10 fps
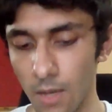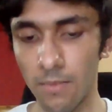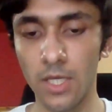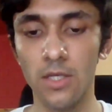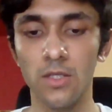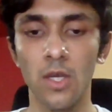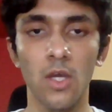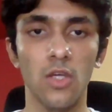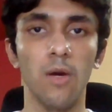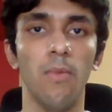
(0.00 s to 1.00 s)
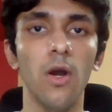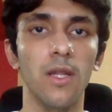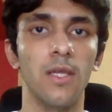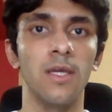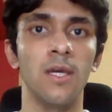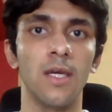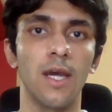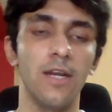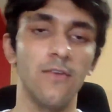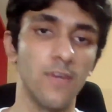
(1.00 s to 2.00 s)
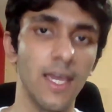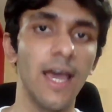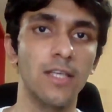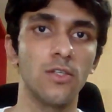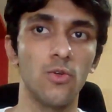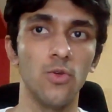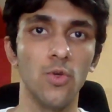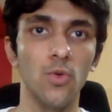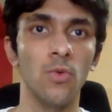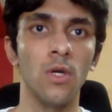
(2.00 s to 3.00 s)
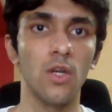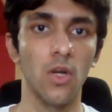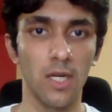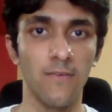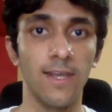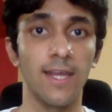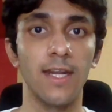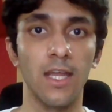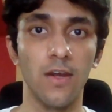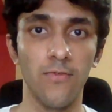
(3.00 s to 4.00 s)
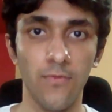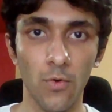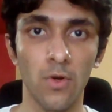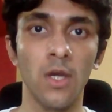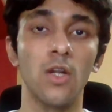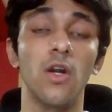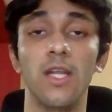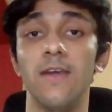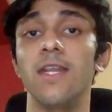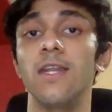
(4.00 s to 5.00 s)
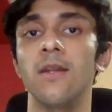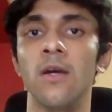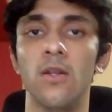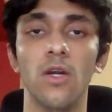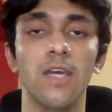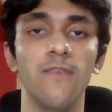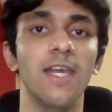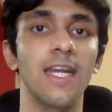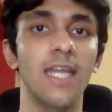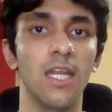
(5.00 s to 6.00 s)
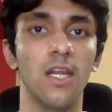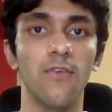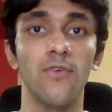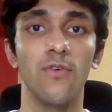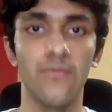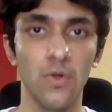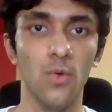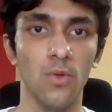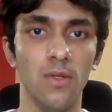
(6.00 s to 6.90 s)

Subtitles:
because your body kind of reacts to you not giving it enough food, not giving it enough fuel.